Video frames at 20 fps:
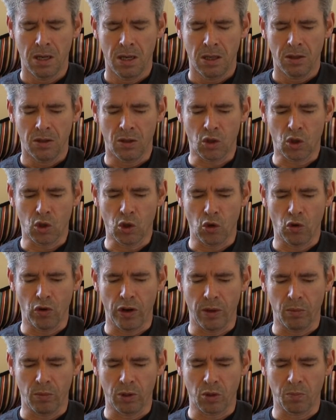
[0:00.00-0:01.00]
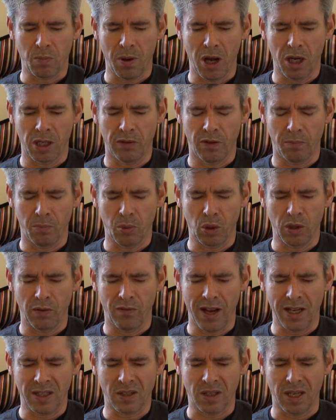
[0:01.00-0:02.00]
The story was part of a book of
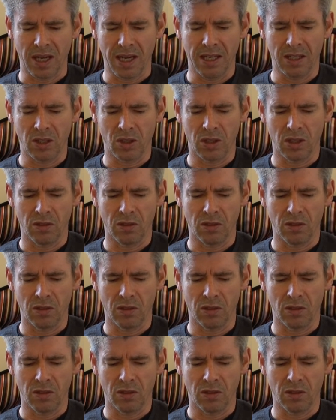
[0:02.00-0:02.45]
essays,